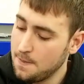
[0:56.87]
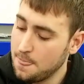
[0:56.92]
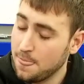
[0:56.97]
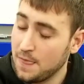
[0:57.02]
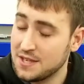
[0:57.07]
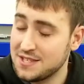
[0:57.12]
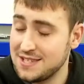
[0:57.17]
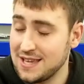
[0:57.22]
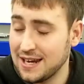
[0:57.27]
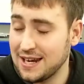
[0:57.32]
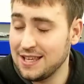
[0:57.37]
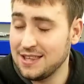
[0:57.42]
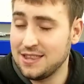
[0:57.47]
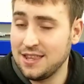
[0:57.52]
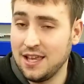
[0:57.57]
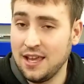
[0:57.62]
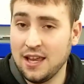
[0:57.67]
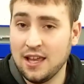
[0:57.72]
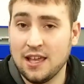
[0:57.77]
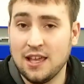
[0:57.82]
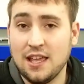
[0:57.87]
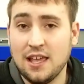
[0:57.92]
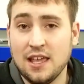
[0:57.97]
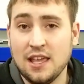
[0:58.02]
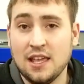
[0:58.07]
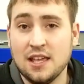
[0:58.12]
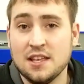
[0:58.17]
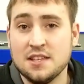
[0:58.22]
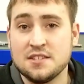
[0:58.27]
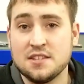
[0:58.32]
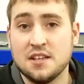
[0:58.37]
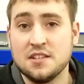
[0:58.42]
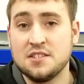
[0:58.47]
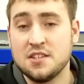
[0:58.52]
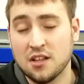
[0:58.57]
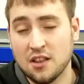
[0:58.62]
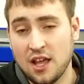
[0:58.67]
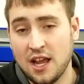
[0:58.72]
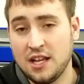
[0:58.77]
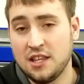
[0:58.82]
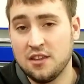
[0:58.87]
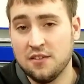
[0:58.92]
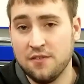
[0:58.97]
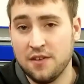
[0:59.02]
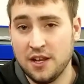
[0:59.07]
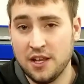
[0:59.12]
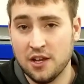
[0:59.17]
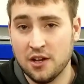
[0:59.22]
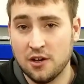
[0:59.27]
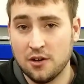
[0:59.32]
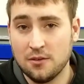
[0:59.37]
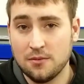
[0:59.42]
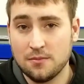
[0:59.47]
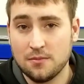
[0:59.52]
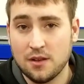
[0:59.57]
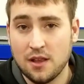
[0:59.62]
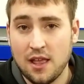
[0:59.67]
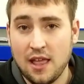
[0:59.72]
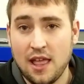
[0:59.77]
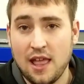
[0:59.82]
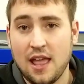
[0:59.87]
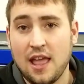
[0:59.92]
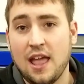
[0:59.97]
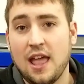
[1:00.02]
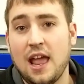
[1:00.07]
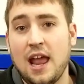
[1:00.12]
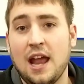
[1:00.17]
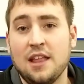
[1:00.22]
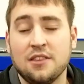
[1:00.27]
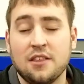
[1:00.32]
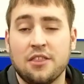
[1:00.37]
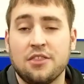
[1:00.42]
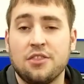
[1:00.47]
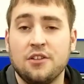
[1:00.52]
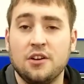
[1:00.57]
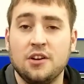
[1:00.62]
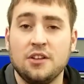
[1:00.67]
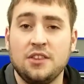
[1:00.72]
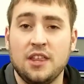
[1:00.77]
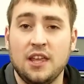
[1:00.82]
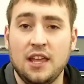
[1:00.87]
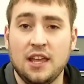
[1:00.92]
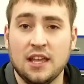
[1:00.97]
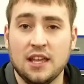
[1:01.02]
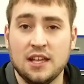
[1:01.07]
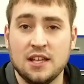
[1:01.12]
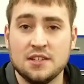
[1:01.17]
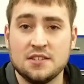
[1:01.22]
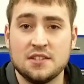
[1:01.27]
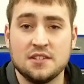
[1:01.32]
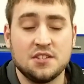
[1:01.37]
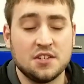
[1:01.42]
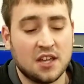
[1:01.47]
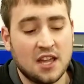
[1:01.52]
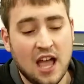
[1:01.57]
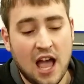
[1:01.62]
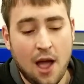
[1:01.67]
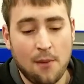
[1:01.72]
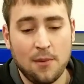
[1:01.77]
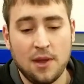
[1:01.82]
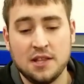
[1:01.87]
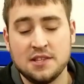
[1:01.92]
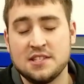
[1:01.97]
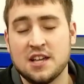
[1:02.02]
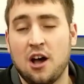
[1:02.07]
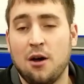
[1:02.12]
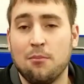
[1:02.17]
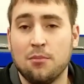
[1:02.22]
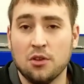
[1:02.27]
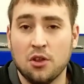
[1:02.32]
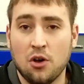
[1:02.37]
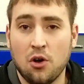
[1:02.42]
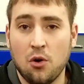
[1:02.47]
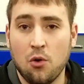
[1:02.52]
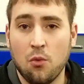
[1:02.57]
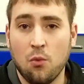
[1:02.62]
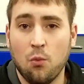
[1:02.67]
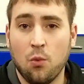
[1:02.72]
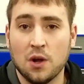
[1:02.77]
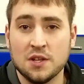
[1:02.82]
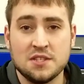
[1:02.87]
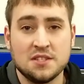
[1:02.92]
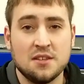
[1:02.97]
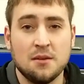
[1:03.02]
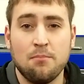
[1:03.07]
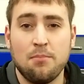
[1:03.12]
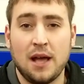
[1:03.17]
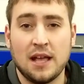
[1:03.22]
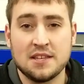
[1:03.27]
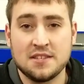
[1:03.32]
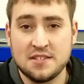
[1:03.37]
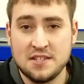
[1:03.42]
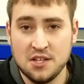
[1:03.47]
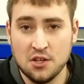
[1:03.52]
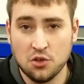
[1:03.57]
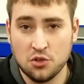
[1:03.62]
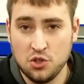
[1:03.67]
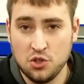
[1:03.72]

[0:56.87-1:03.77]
The second thing is to like the video. And the third thing is to comment down below what's the best deal